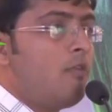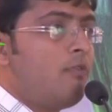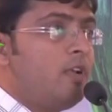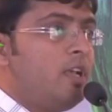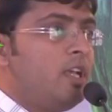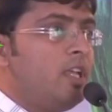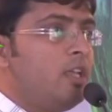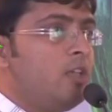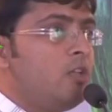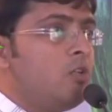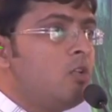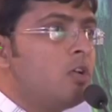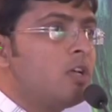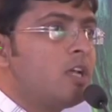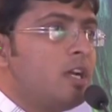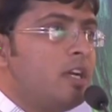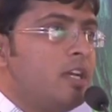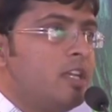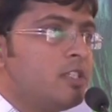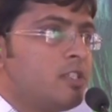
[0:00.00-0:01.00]
hopefully
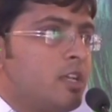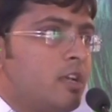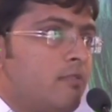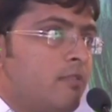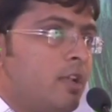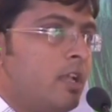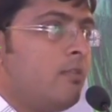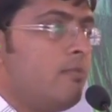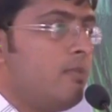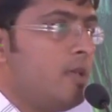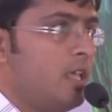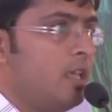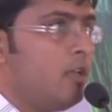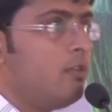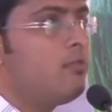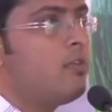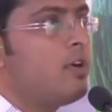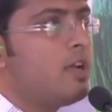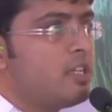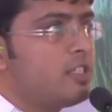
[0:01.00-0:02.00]
your condition will
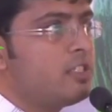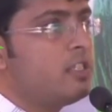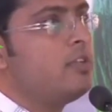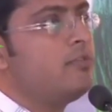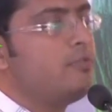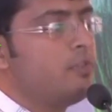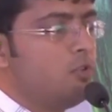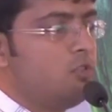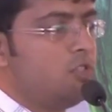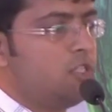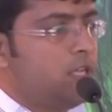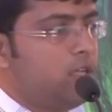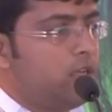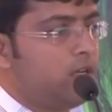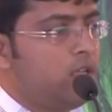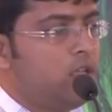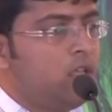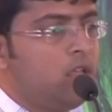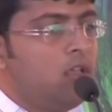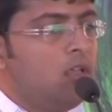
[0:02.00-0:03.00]
be worse in
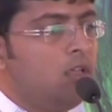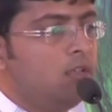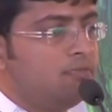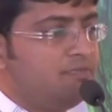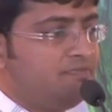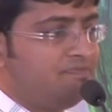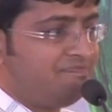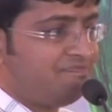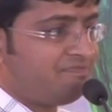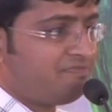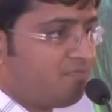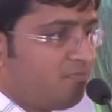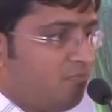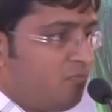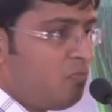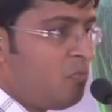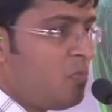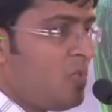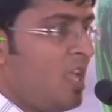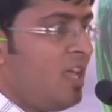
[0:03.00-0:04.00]
future.
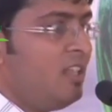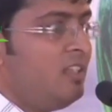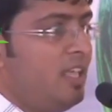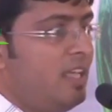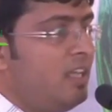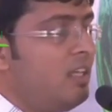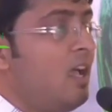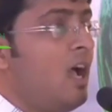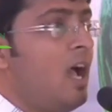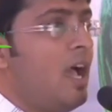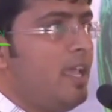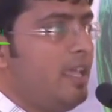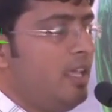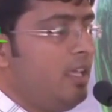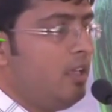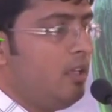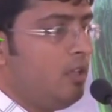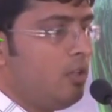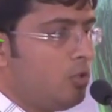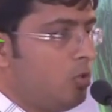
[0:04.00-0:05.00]
Then
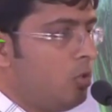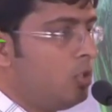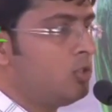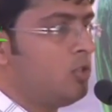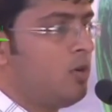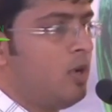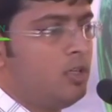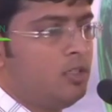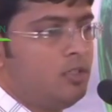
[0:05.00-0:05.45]
I go